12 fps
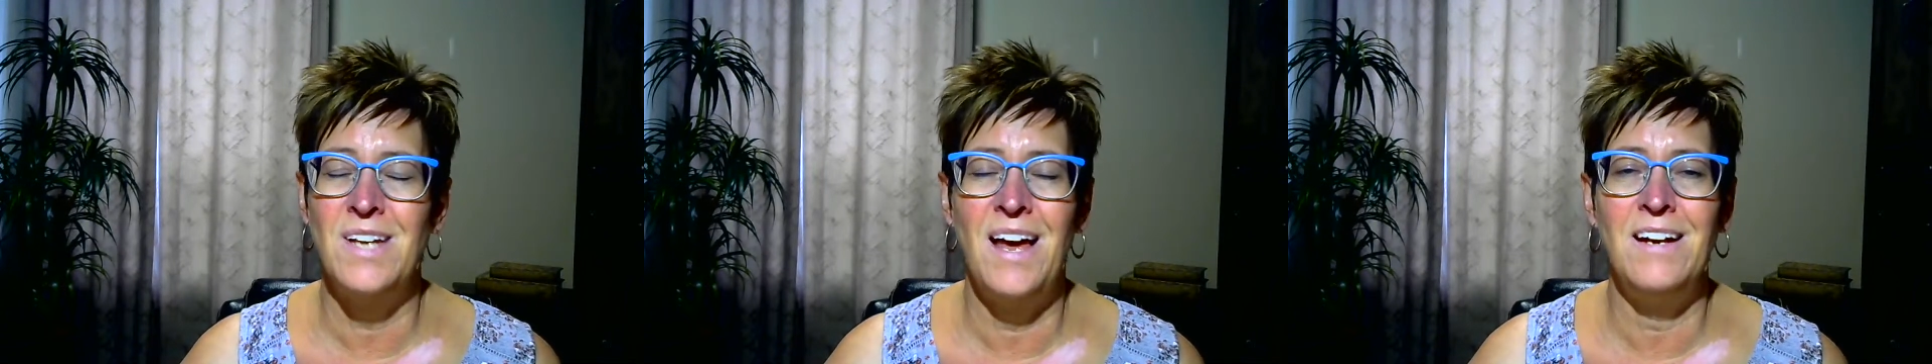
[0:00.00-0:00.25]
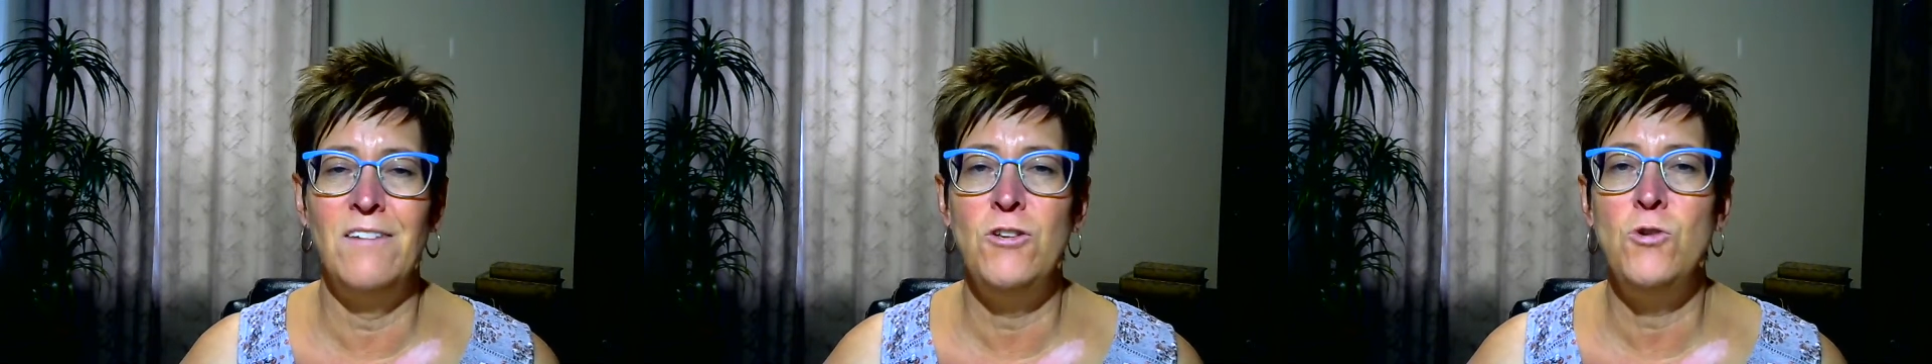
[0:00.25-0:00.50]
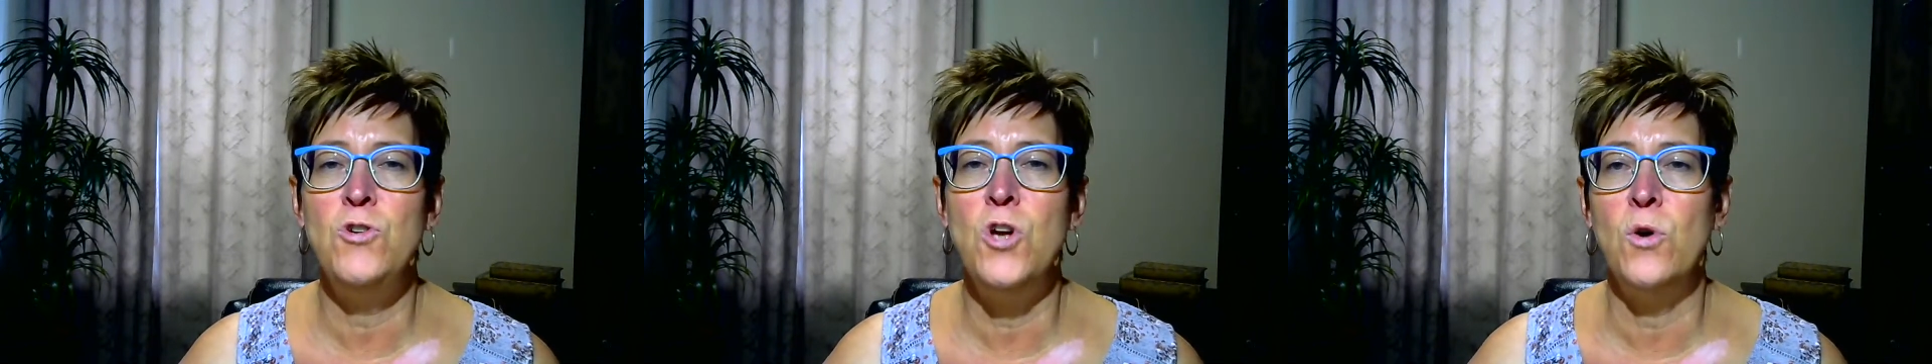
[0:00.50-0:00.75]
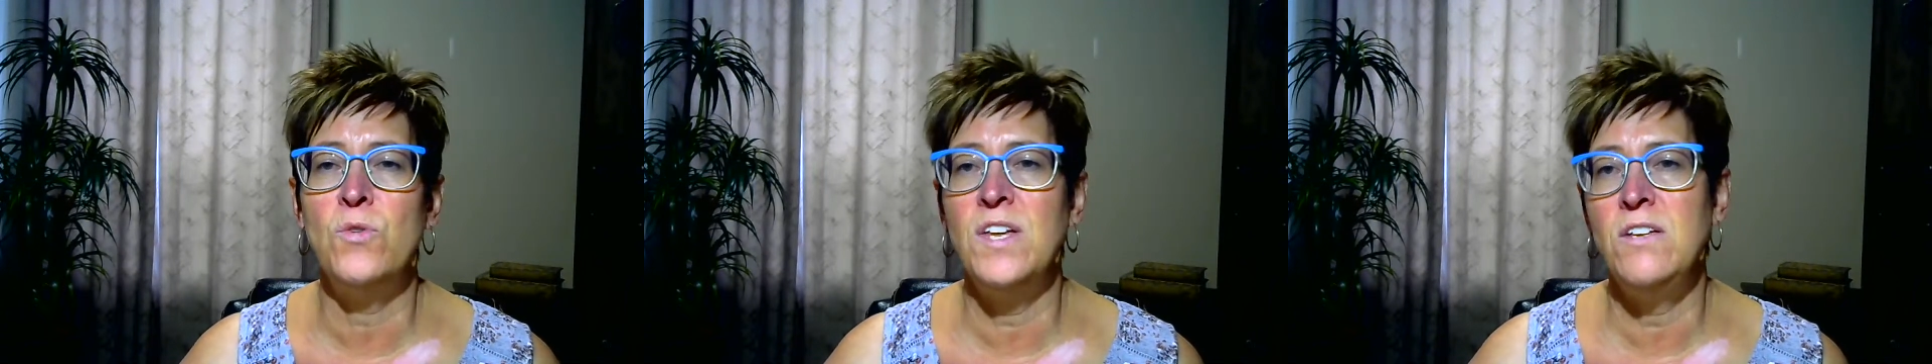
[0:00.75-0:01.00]
And if you
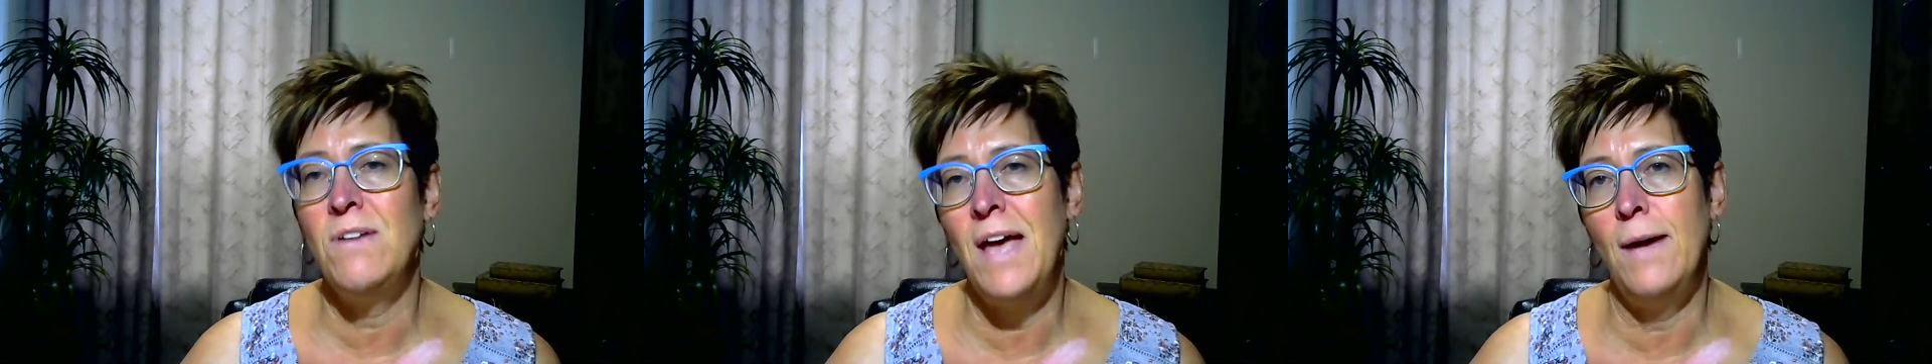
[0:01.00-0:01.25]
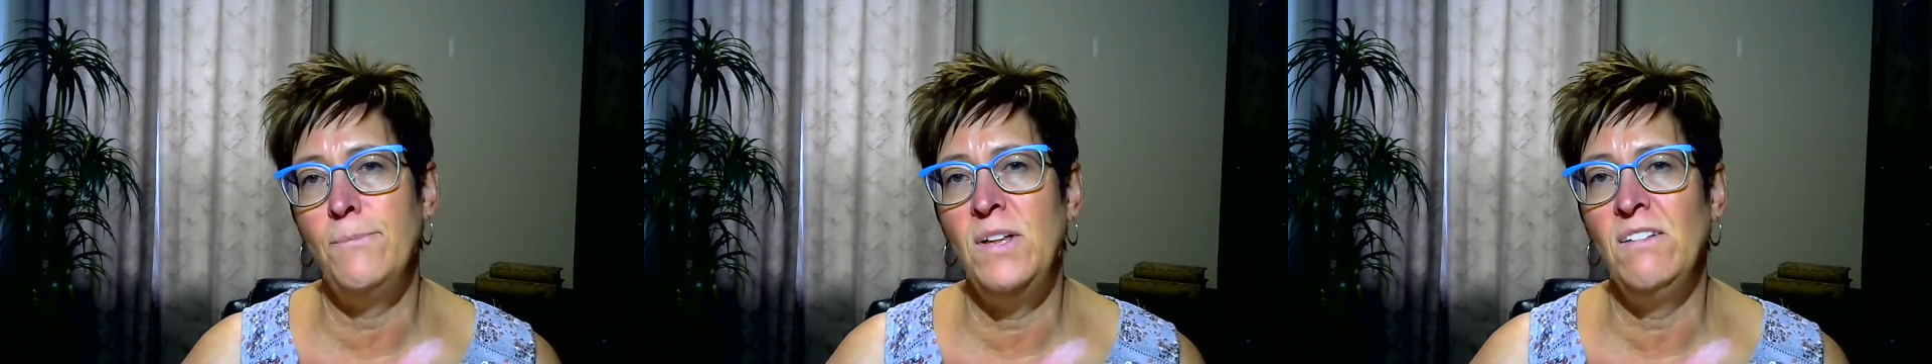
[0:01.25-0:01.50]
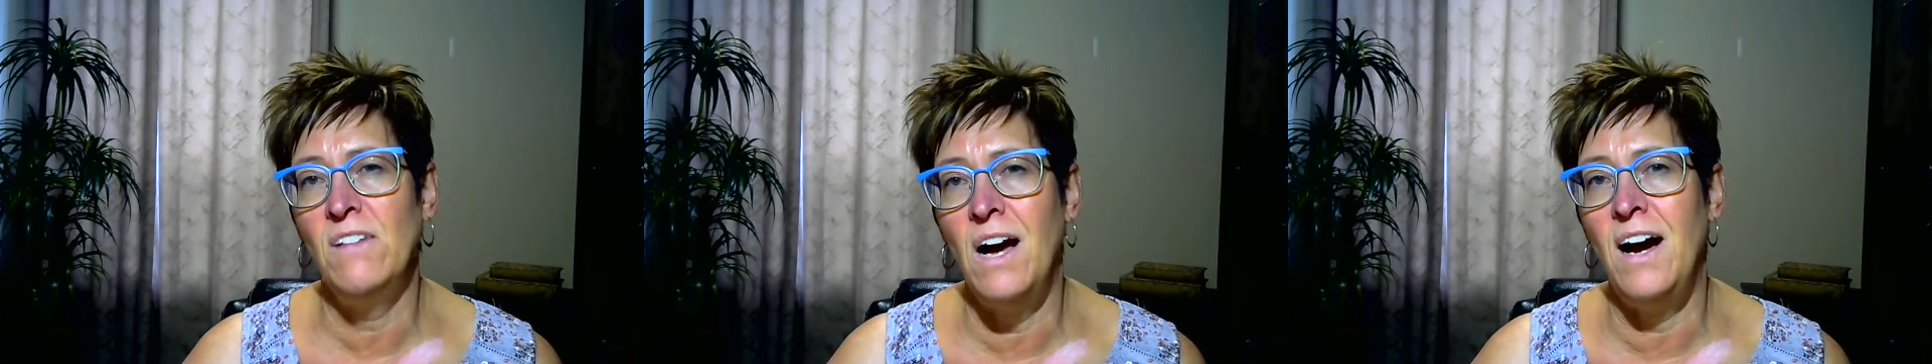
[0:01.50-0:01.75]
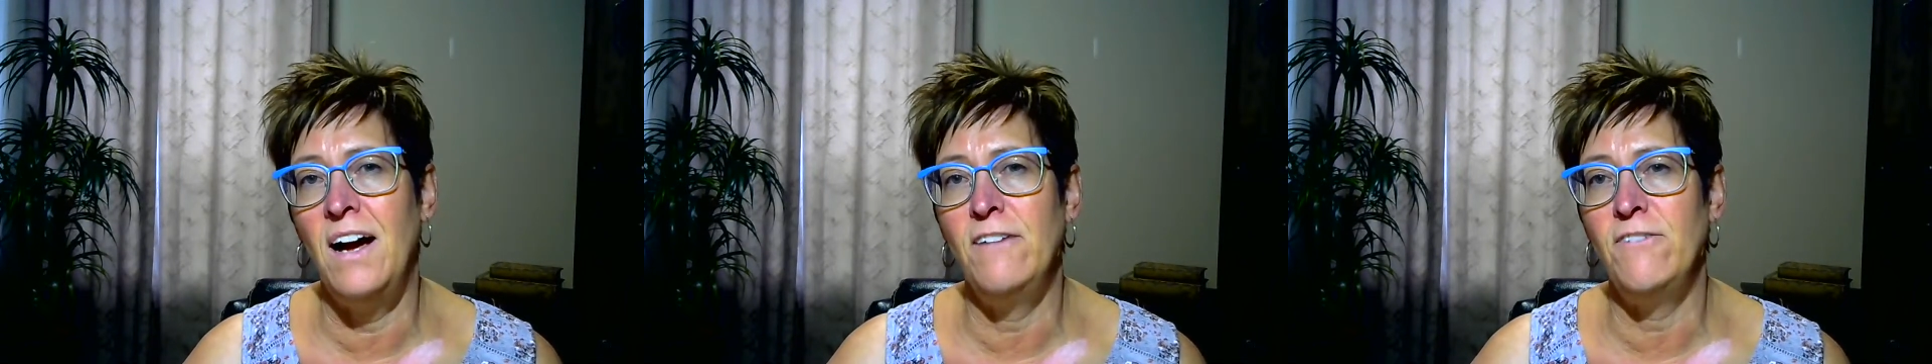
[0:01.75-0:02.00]
know that you can't be
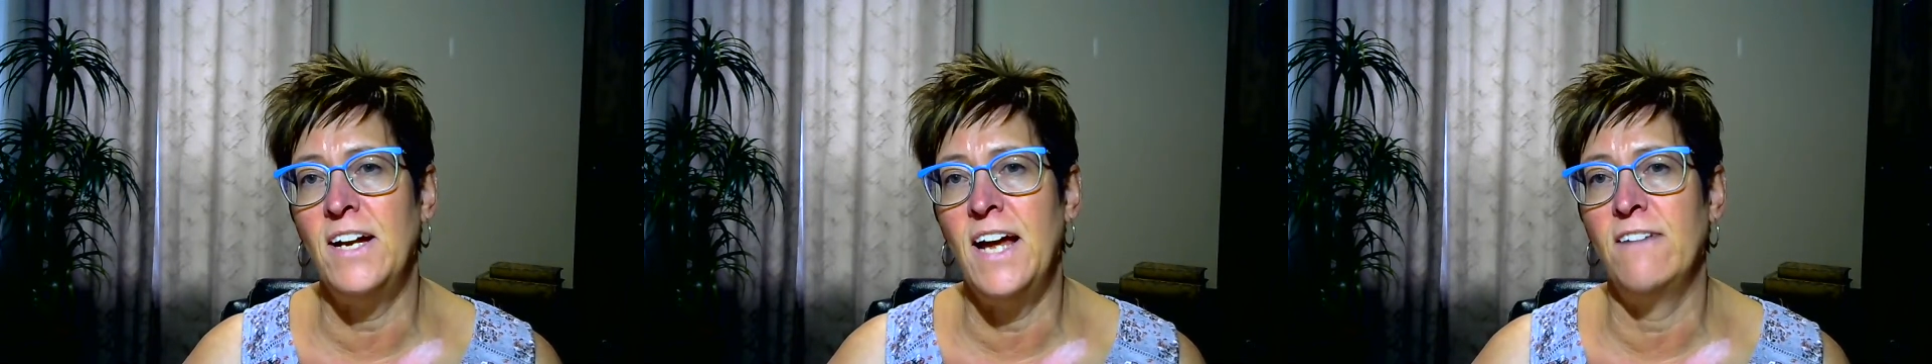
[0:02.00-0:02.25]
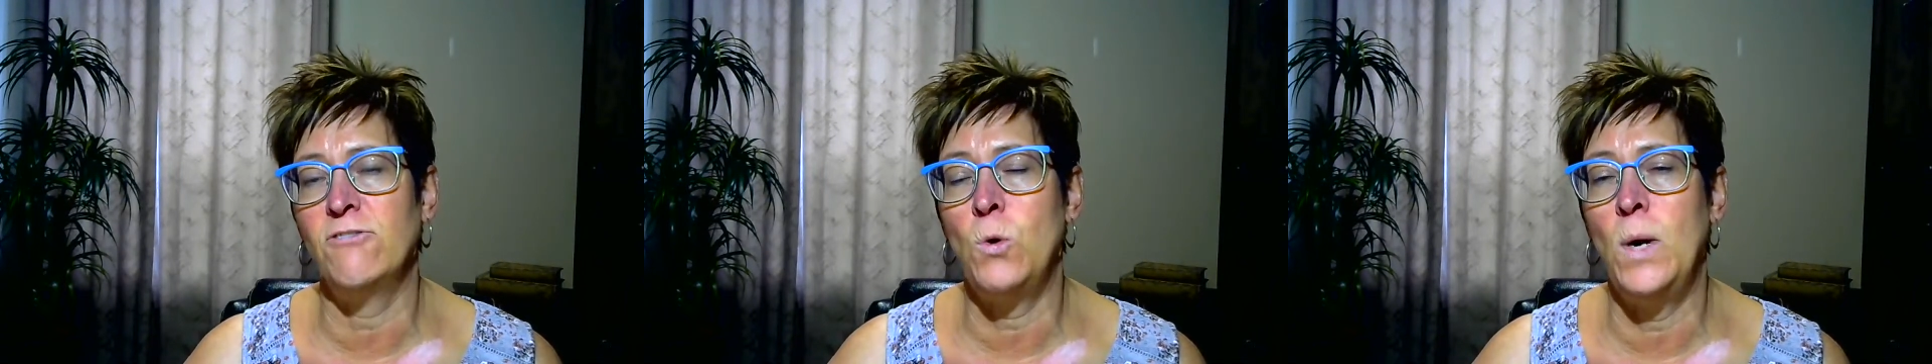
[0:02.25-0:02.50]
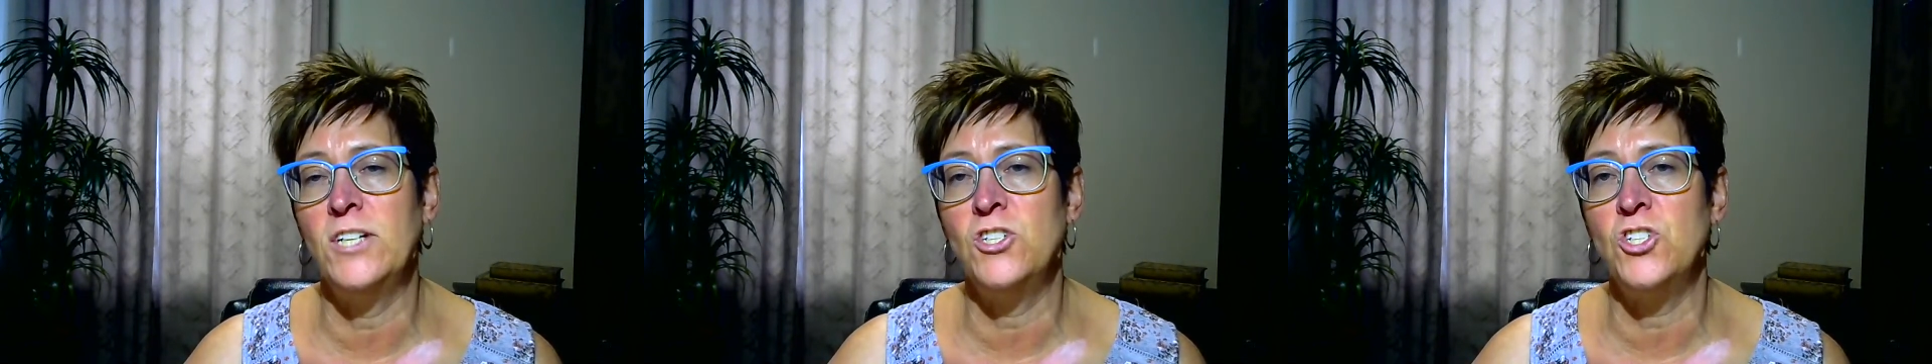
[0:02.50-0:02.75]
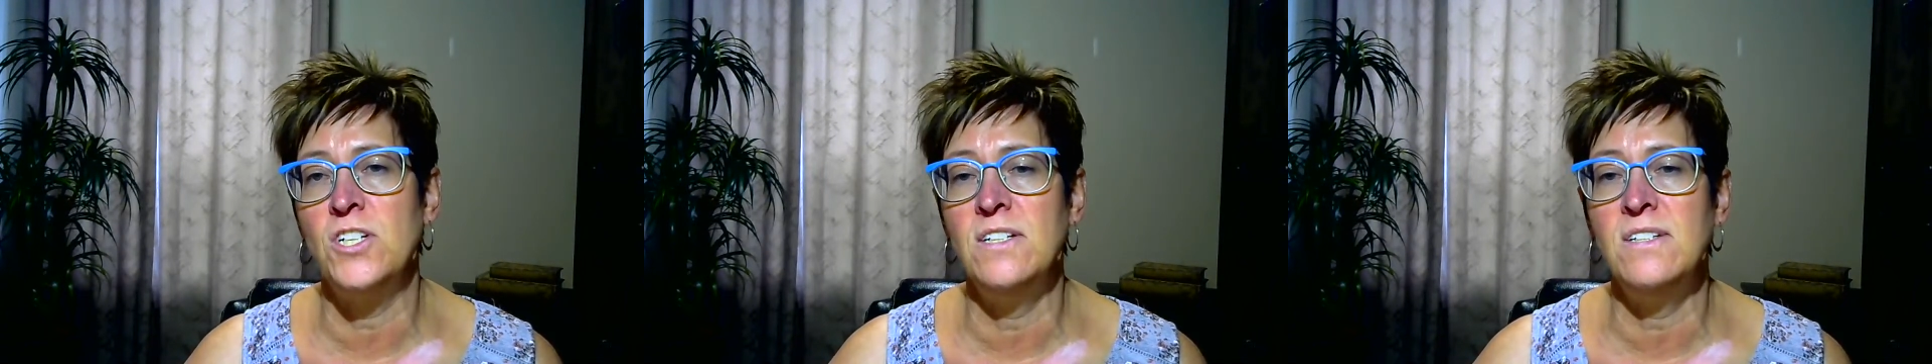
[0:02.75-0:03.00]
live and have
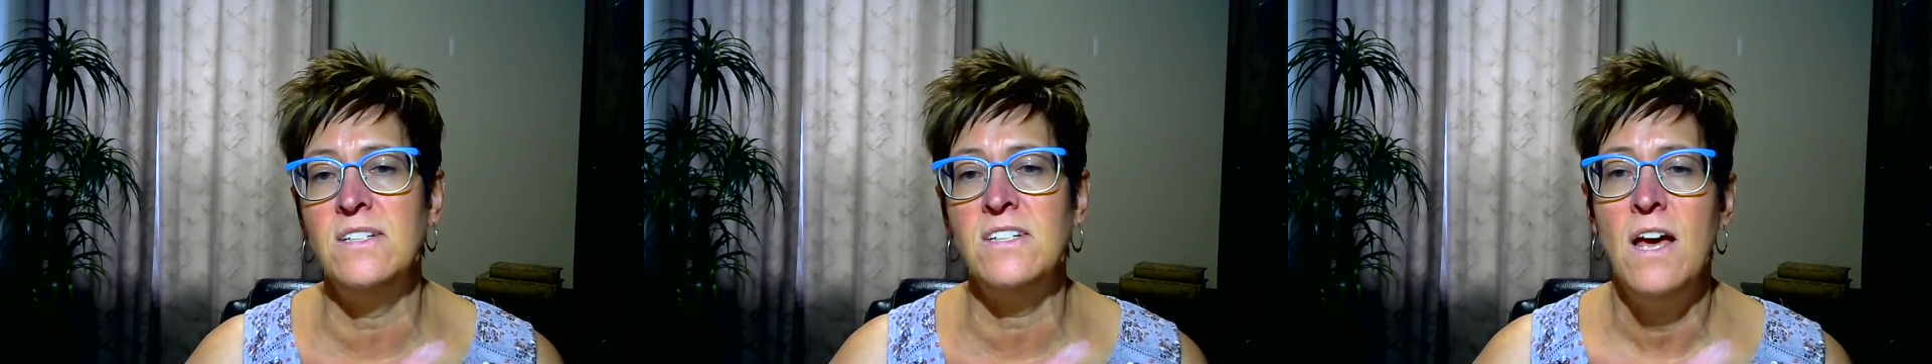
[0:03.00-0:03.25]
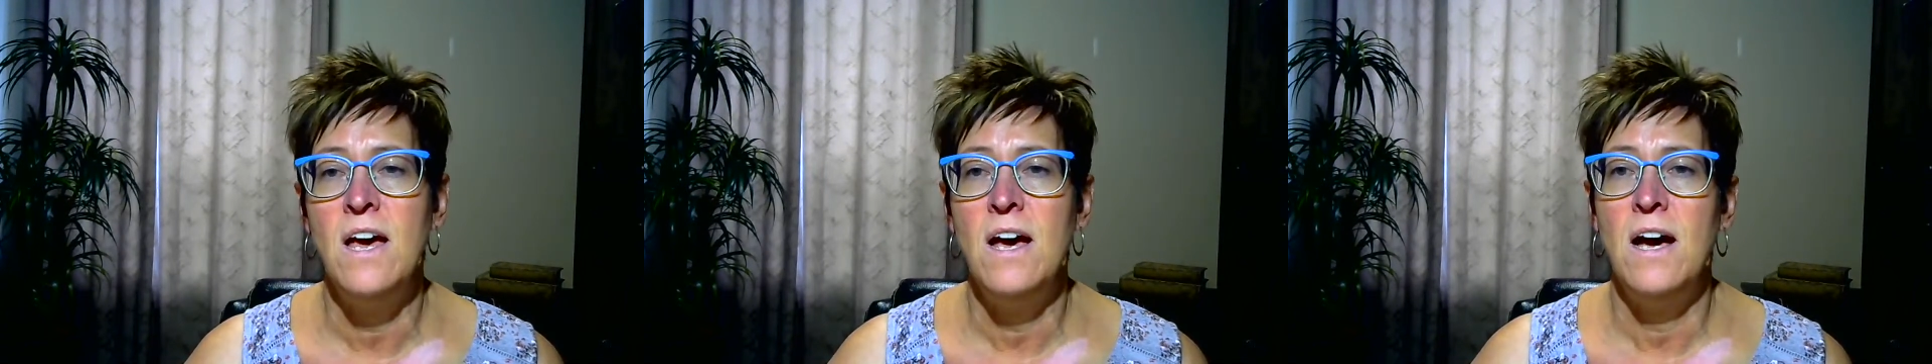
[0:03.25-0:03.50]
questions,